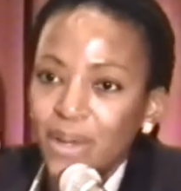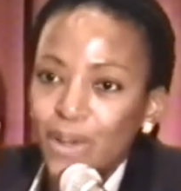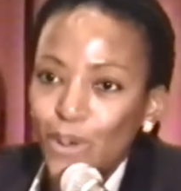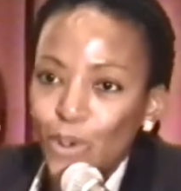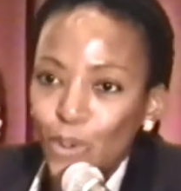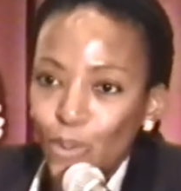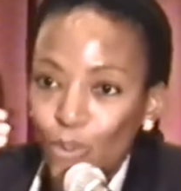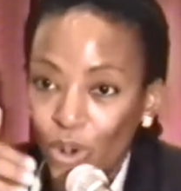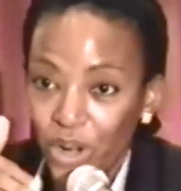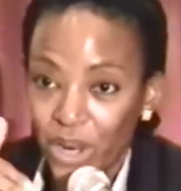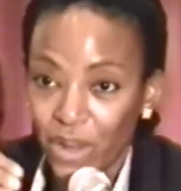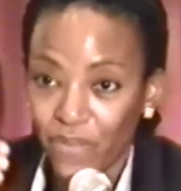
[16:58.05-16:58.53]

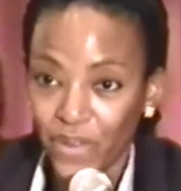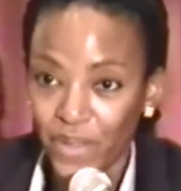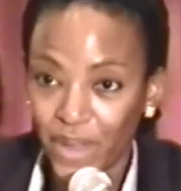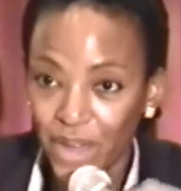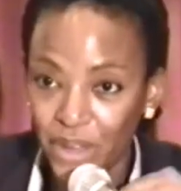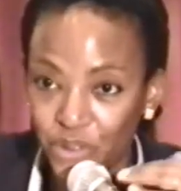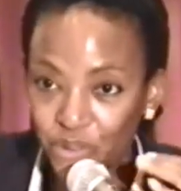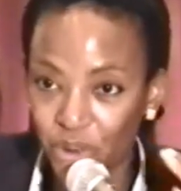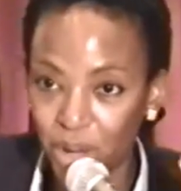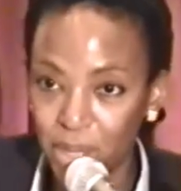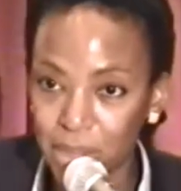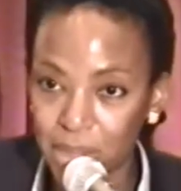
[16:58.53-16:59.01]
Whatever they're
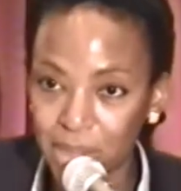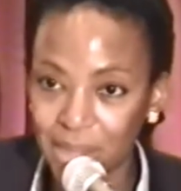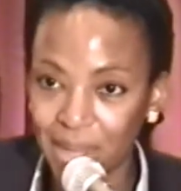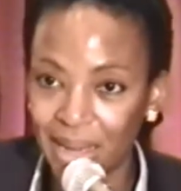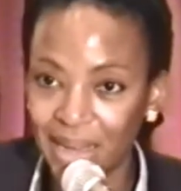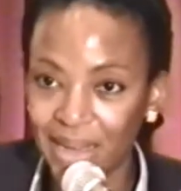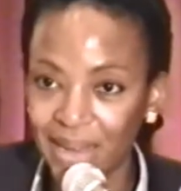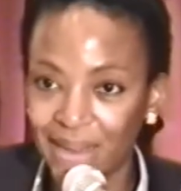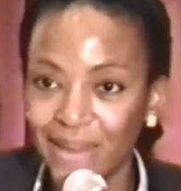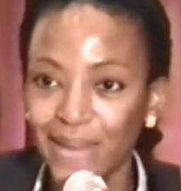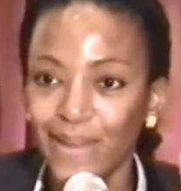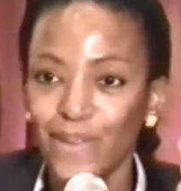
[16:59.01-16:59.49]
dressed
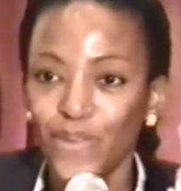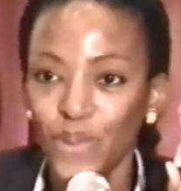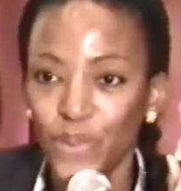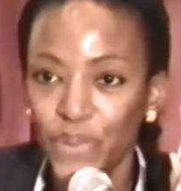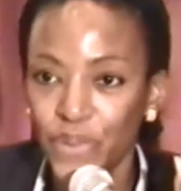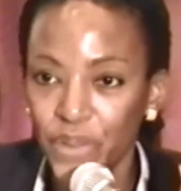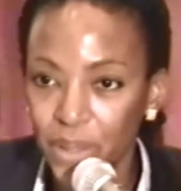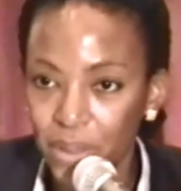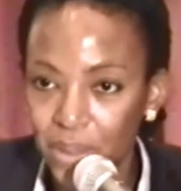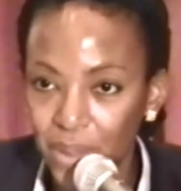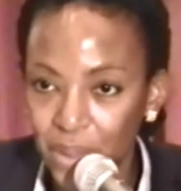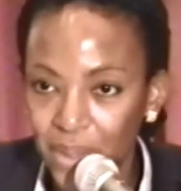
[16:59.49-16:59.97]
like, the
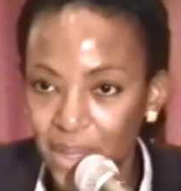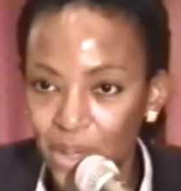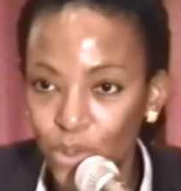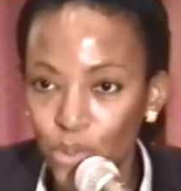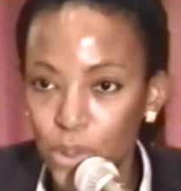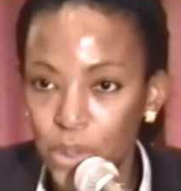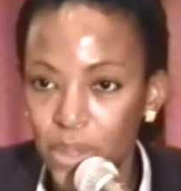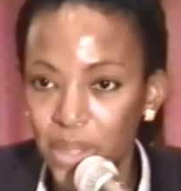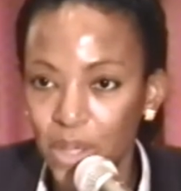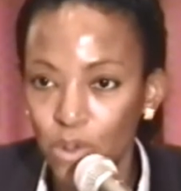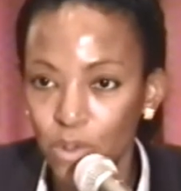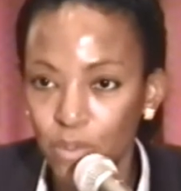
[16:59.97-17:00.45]
things that they will
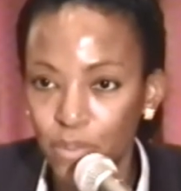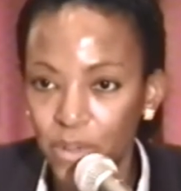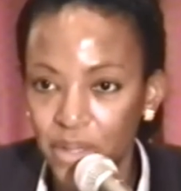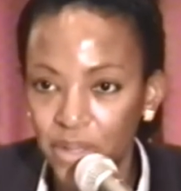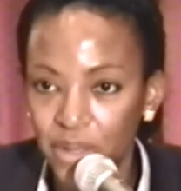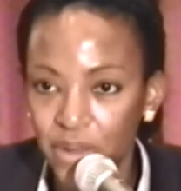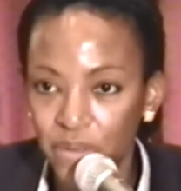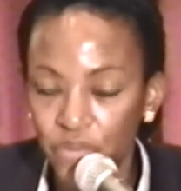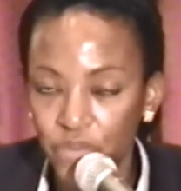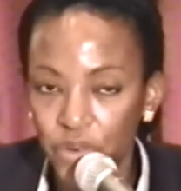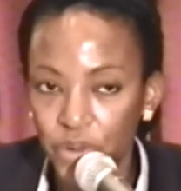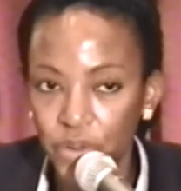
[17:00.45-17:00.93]
say will be
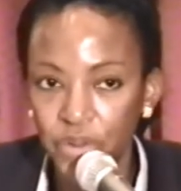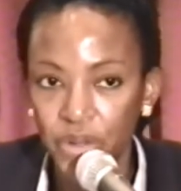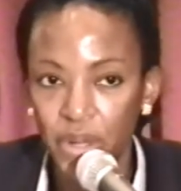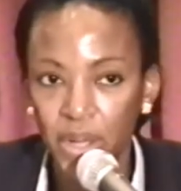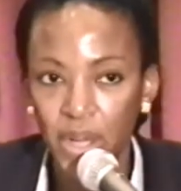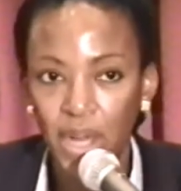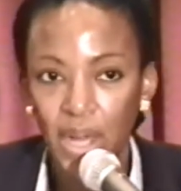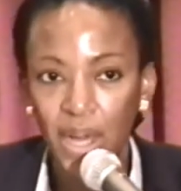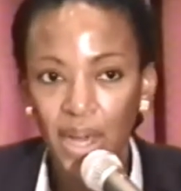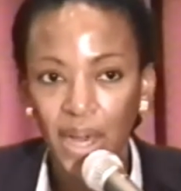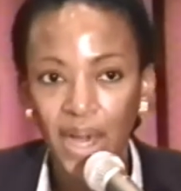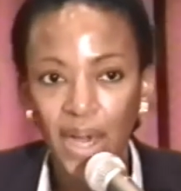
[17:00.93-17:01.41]
different.
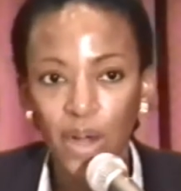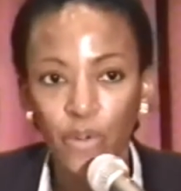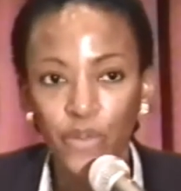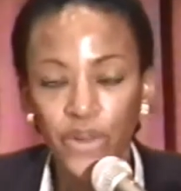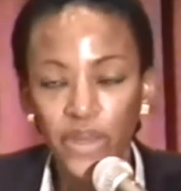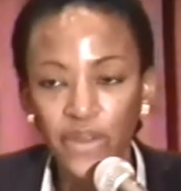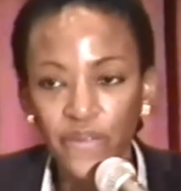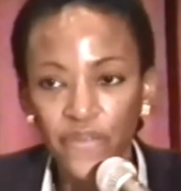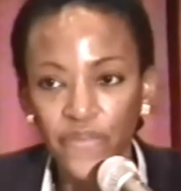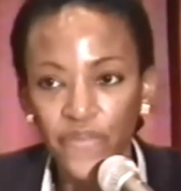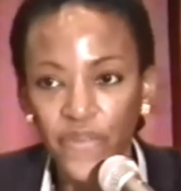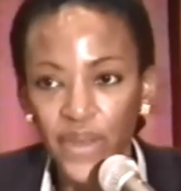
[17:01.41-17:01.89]
And
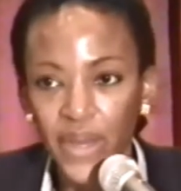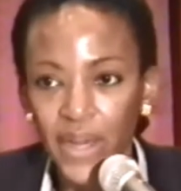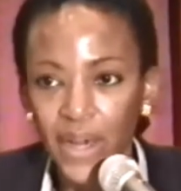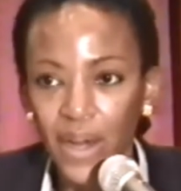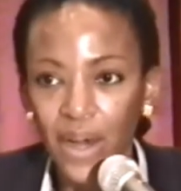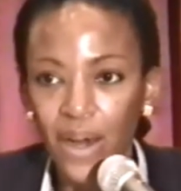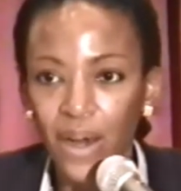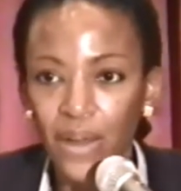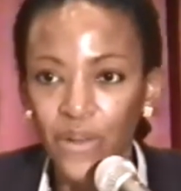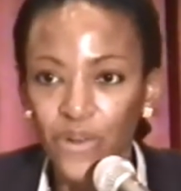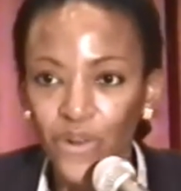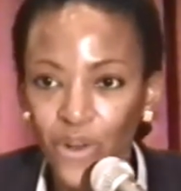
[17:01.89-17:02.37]
if they
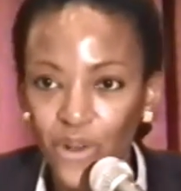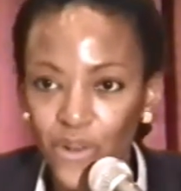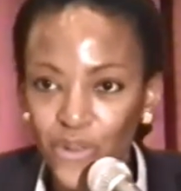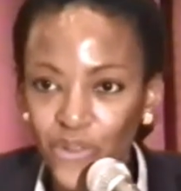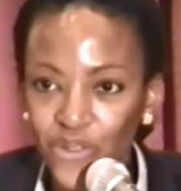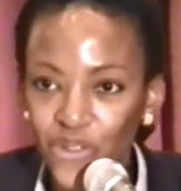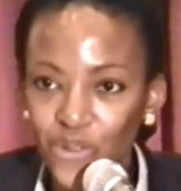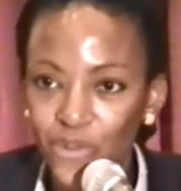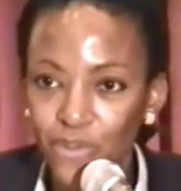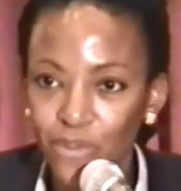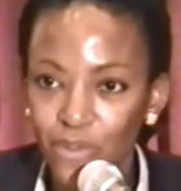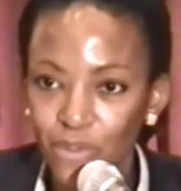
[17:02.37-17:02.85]
are
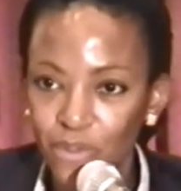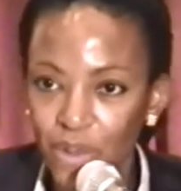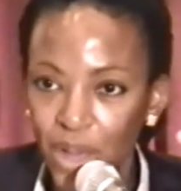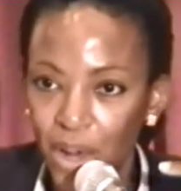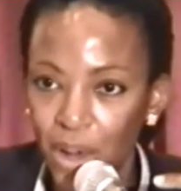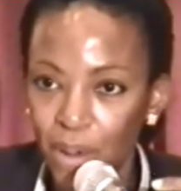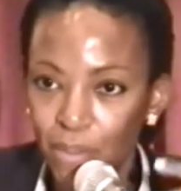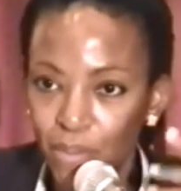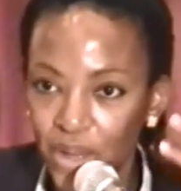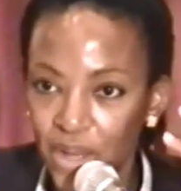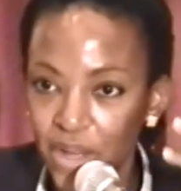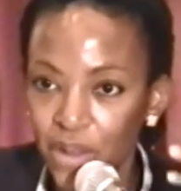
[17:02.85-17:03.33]
not
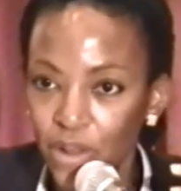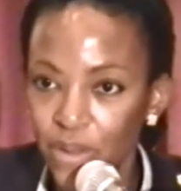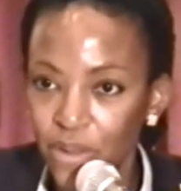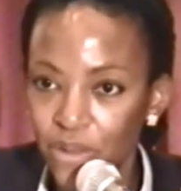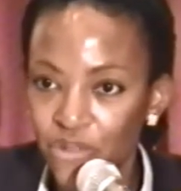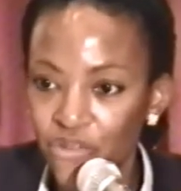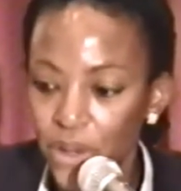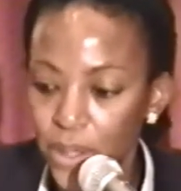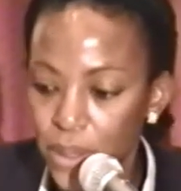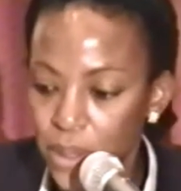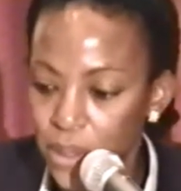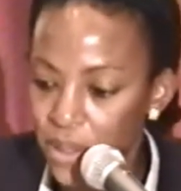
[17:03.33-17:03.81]

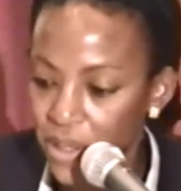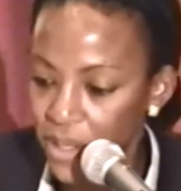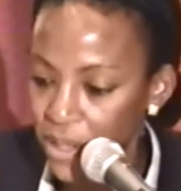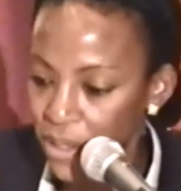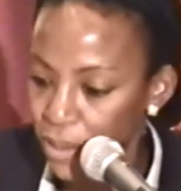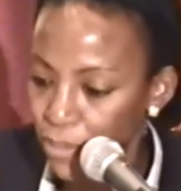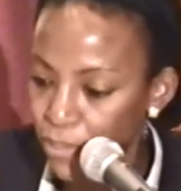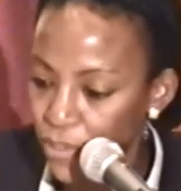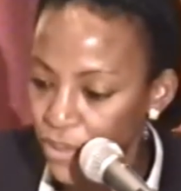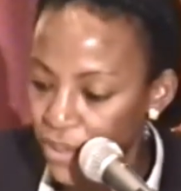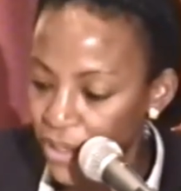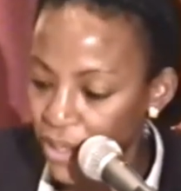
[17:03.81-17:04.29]
dressed in a
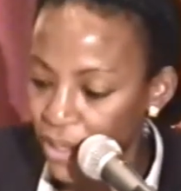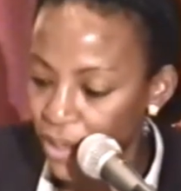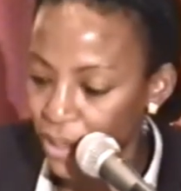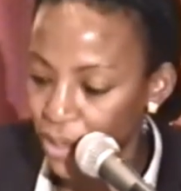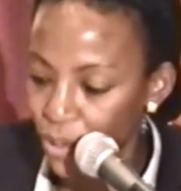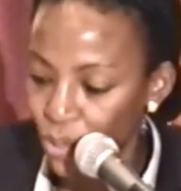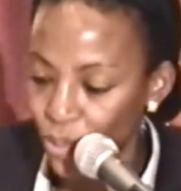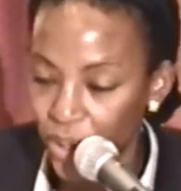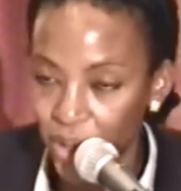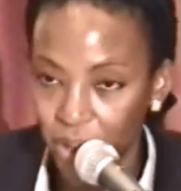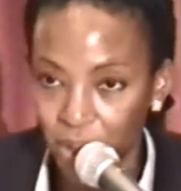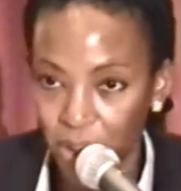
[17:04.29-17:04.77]
particular way,